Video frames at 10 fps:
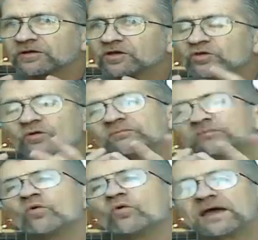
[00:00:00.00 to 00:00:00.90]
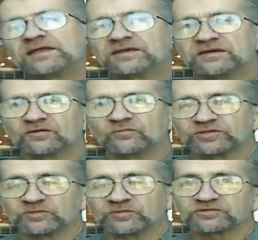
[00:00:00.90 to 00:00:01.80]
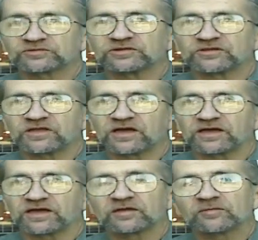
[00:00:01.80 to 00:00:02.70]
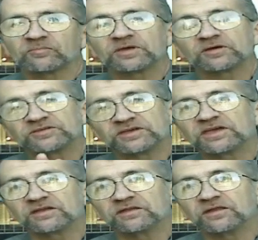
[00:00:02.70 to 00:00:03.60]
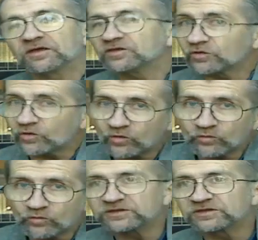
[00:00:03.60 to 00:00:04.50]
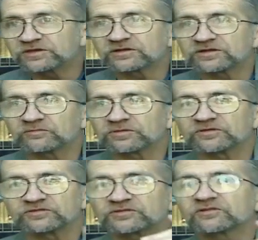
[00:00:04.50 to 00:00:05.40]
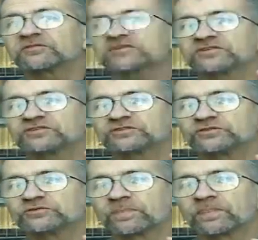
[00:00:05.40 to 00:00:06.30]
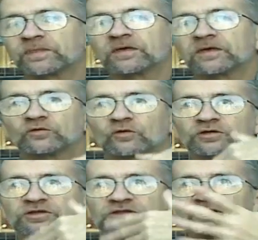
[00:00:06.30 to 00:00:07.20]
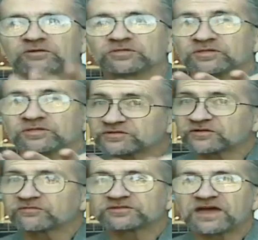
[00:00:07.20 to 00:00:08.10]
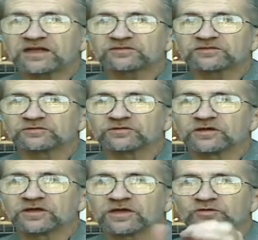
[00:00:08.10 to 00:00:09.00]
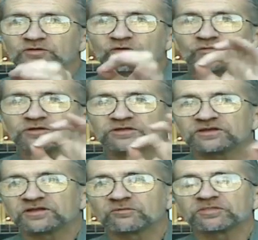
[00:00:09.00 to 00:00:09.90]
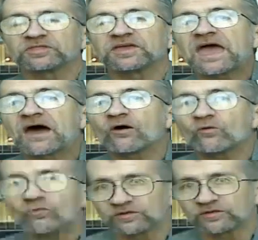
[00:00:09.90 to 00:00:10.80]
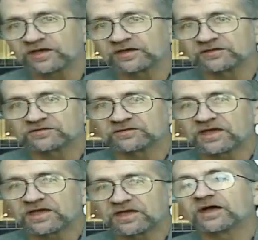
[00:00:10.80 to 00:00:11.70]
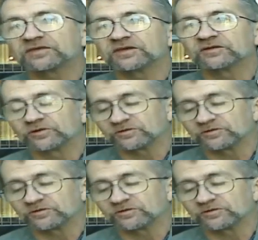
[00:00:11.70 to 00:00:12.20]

you have no idea what the person is like. Because again, you're only dealing with the surface issue, you're only dealing with the surface attitude, and you're only dealing with the outward things and not the inward.